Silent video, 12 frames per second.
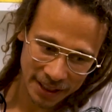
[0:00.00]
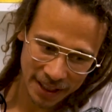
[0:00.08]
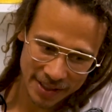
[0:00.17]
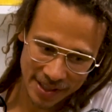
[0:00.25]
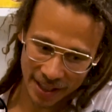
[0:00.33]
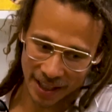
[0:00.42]

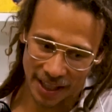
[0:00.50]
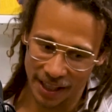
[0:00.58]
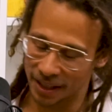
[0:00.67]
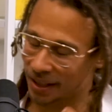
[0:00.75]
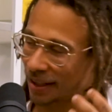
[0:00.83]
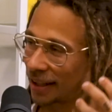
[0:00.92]
it's like an
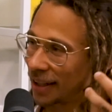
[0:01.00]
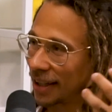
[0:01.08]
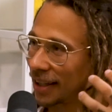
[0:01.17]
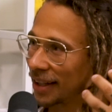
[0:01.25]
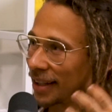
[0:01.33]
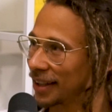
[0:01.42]
inner,
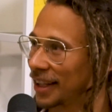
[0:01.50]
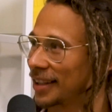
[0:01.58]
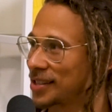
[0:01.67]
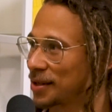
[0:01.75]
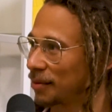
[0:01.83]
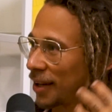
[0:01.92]
like
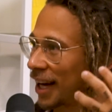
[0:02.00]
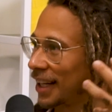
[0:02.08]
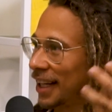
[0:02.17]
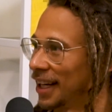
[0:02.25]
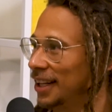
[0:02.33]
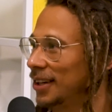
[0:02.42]
some kind
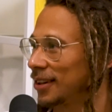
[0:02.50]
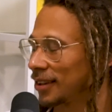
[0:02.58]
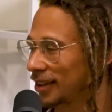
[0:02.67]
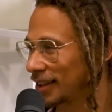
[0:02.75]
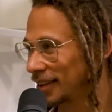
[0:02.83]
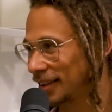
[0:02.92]
of
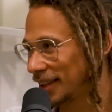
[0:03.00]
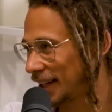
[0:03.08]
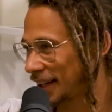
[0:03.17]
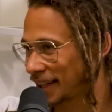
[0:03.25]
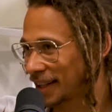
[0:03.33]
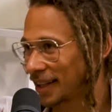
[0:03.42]
inner,
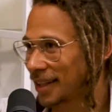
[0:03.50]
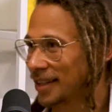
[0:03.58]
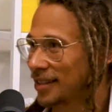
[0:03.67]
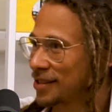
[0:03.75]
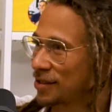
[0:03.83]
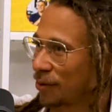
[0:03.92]
like,
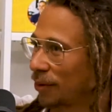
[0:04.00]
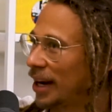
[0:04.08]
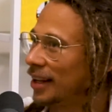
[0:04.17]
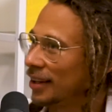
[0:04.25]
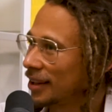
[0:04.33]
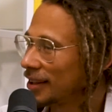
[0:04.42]

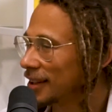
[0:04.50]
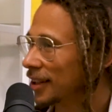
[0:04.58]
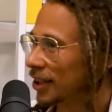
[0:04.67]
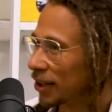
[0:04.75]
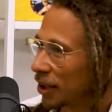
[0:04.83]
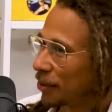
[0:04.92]
strength. You
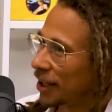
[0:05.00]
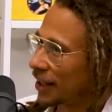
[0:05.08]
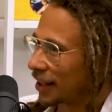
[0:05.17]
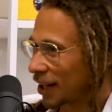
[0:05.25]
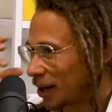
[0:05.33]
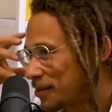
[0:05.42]
know what I mean?
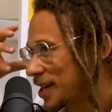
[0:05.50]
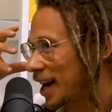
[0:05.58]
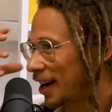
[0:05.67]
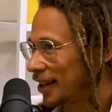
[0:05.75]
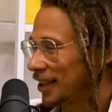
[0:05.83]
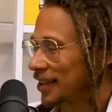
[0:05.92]
It comes
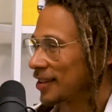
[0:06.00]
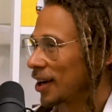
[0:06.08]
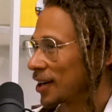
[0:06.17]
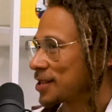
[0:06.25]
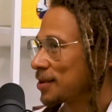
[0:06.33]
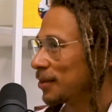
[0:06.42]
out and it
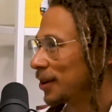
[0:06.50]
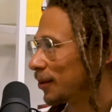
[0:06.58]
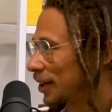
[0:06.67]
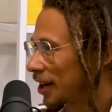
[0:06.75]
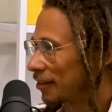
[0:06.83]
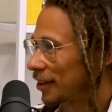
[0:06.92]
talks to me,
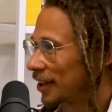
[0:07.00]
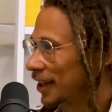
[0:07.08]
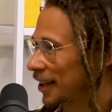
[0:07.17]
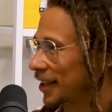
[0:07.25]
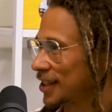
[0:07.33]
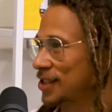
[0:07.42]
whatever.
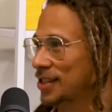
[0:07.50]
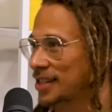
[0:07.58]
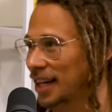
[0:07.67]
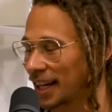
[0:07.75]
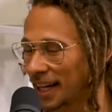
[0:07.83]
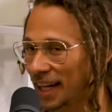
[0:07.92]
Like, it's just
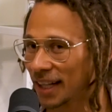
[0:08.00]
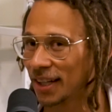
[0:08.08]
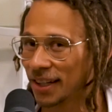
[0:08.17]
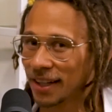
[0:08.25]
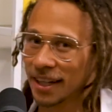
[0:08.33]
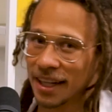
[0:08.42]
like an
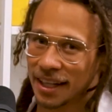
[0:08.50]
inner